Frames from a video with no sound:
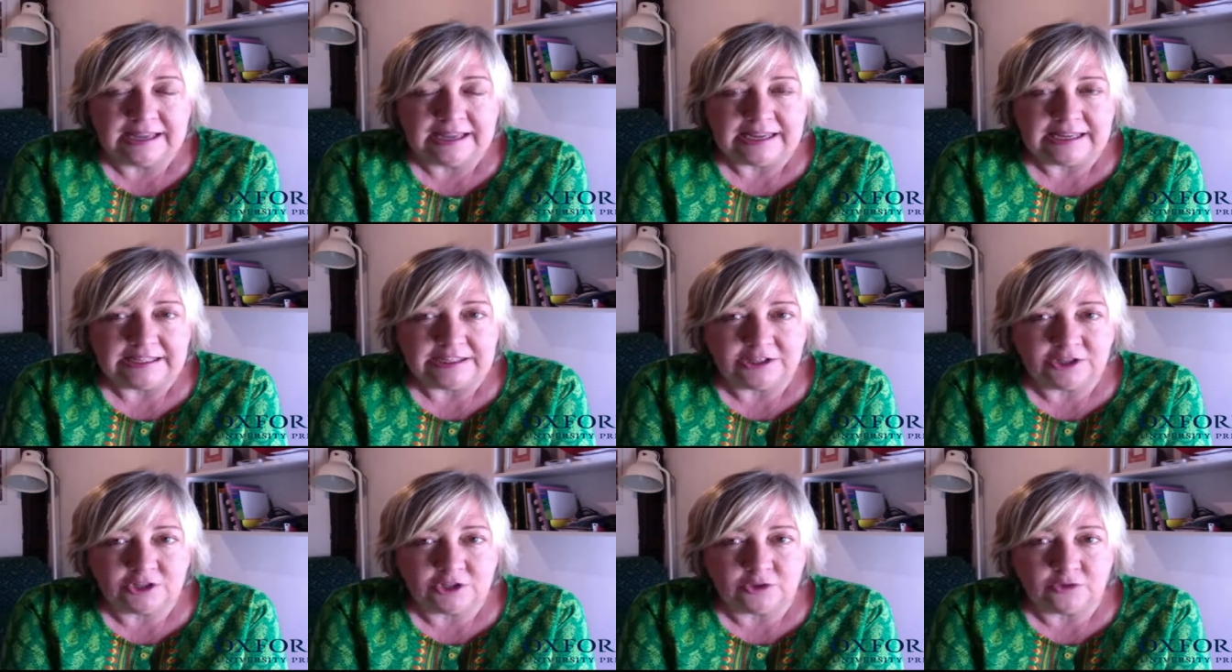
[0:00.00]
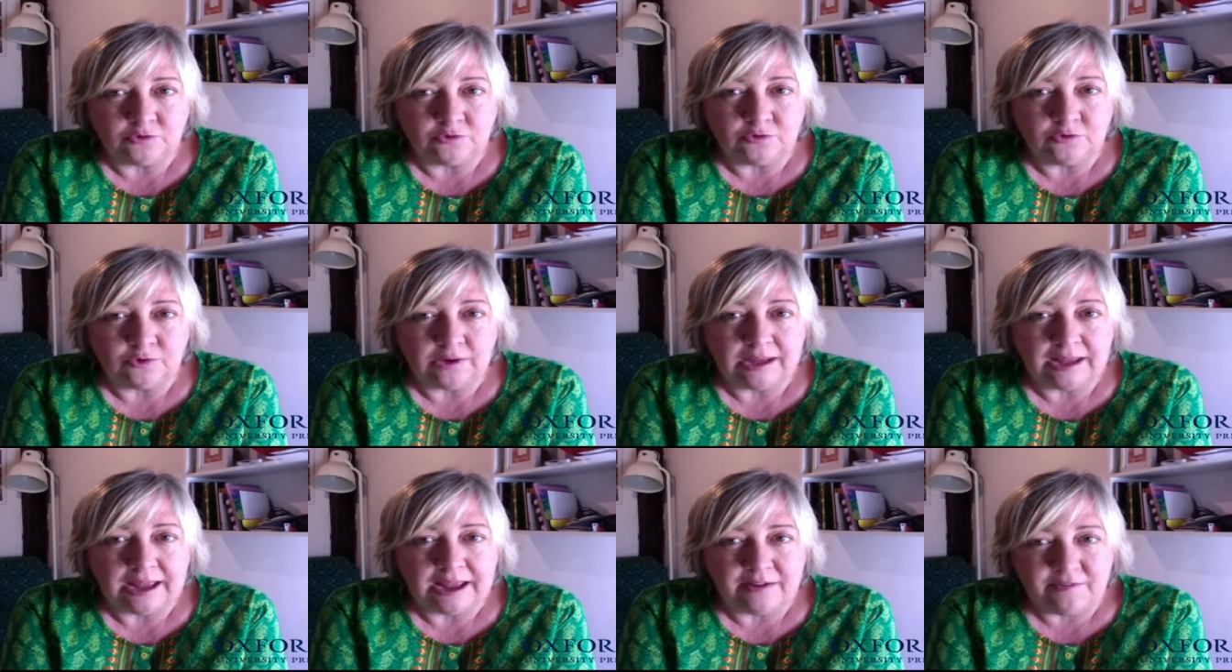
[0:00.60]
into
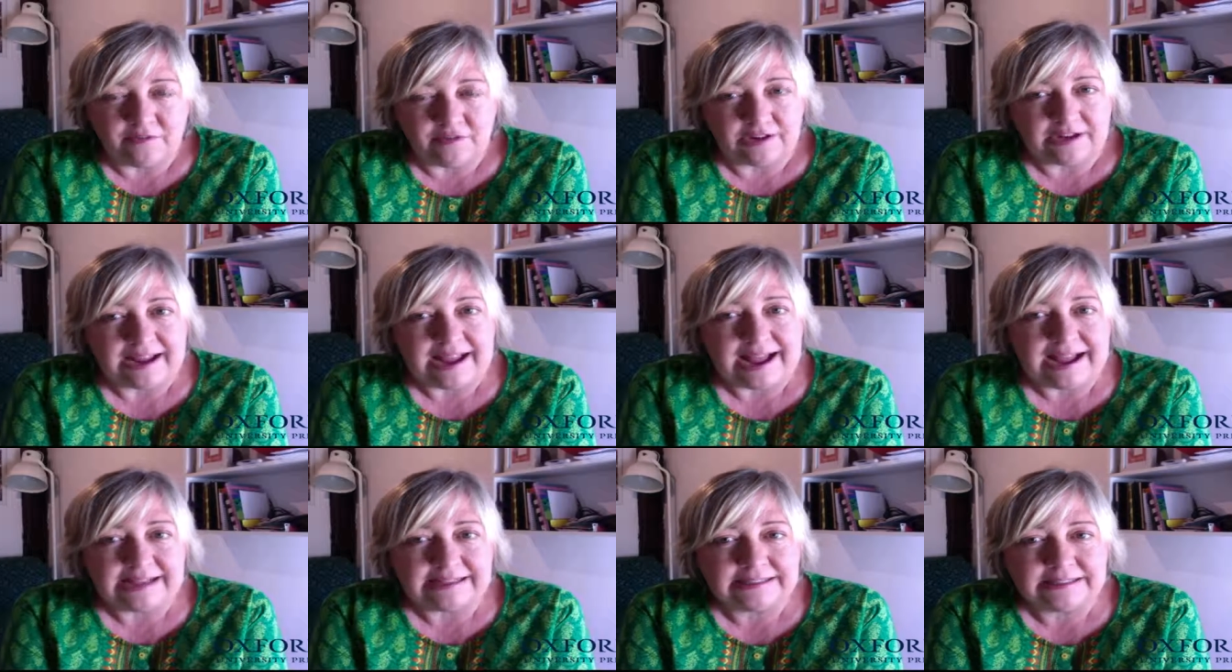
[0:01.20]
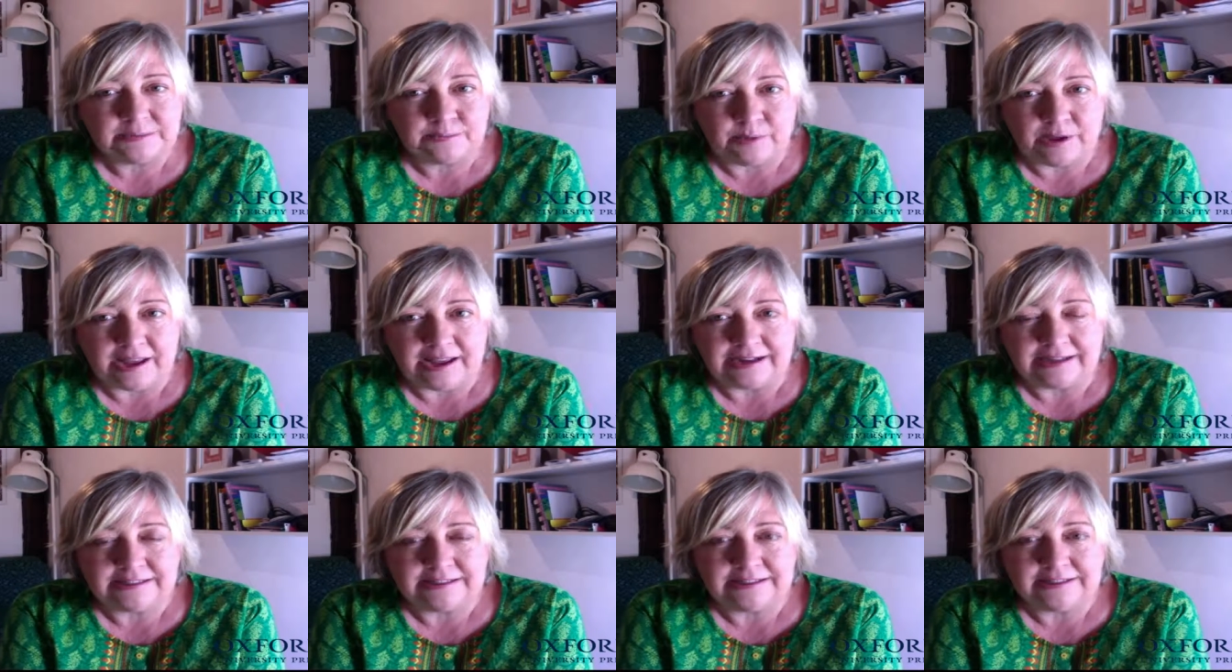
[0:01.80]
every
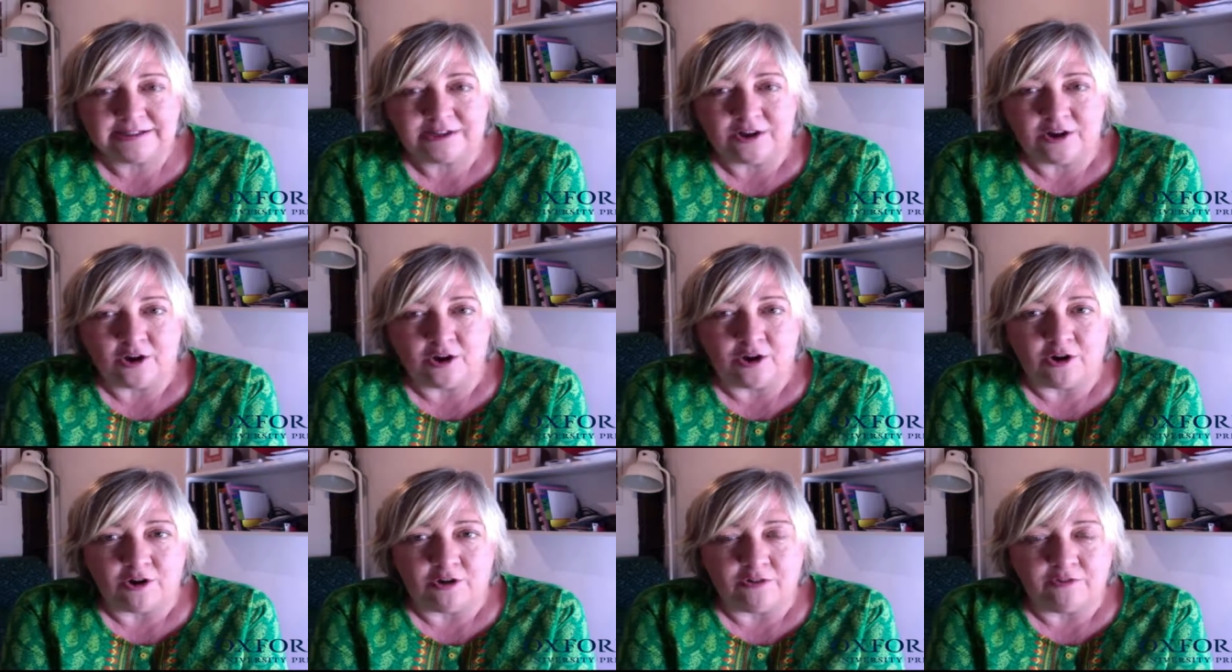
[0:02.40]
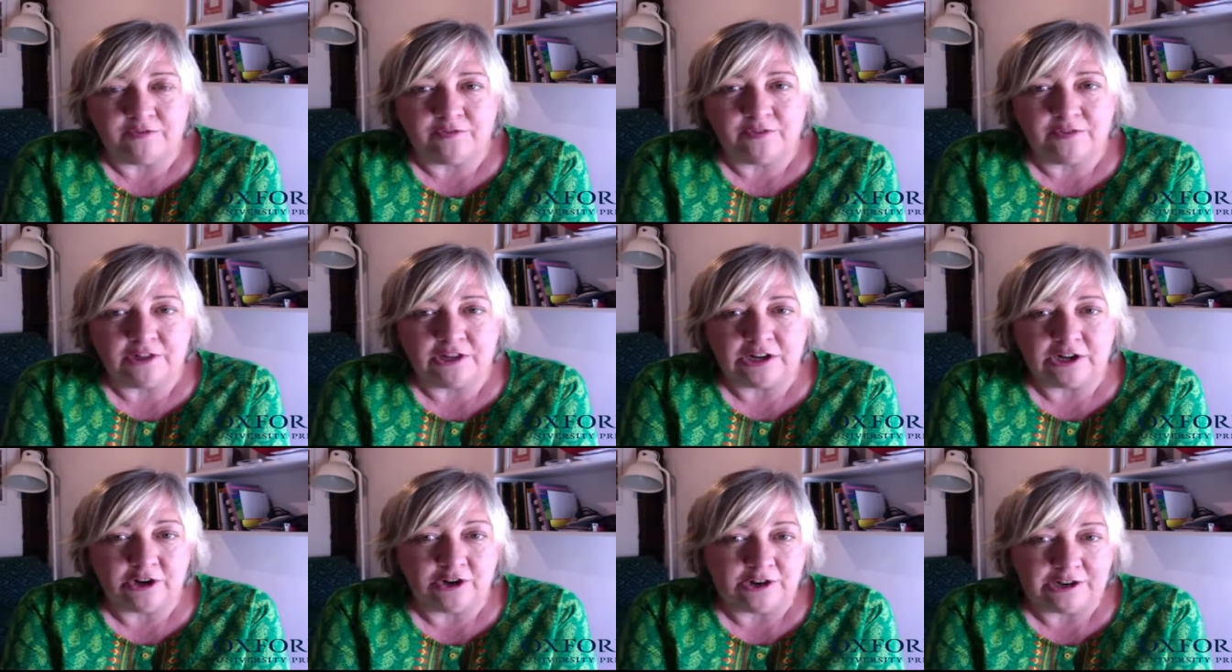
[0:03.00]
aspect of the
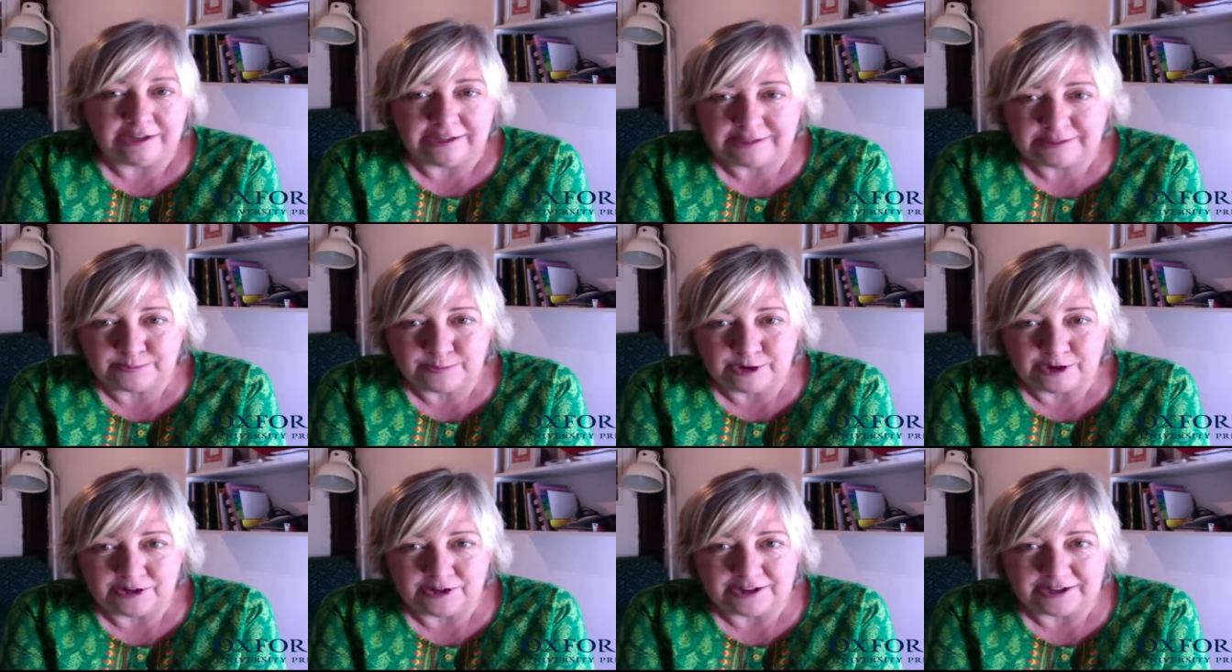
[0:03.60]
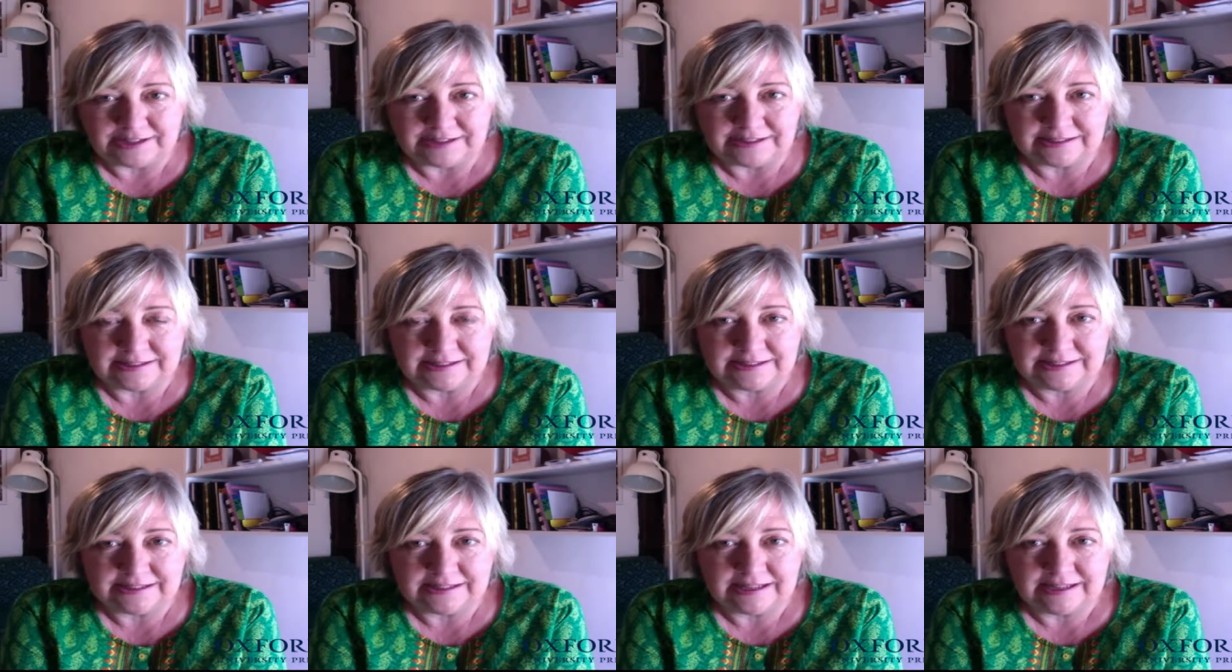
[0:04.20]
learning
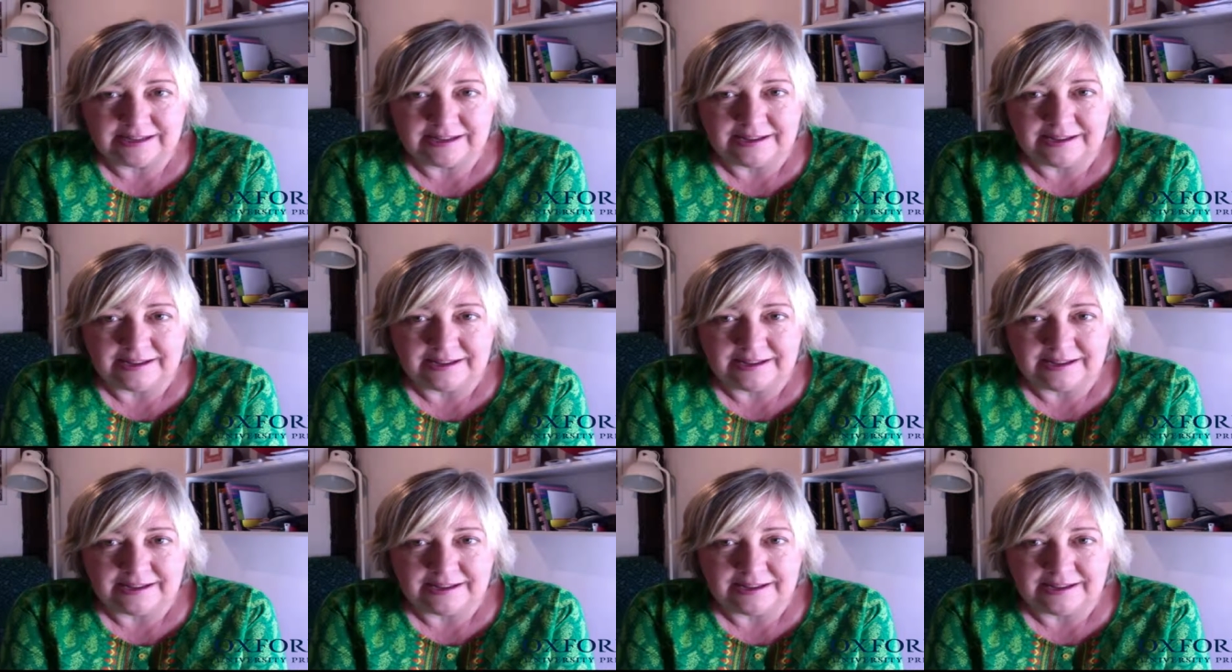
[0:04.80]
experience.